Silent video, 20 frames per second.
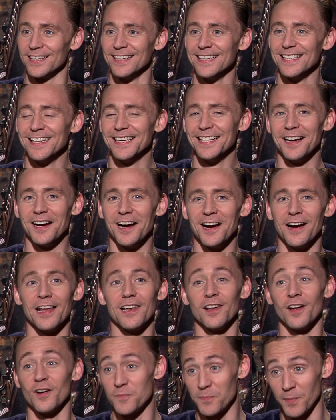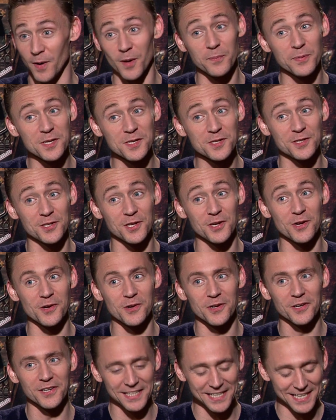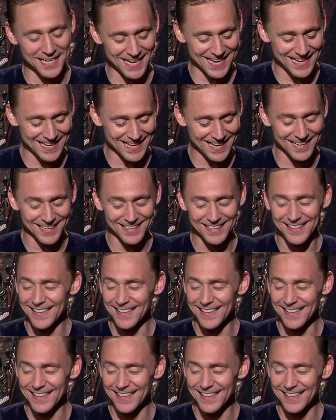Okay, good. Uh, well, that would be a problem. too. Yeah, yeah.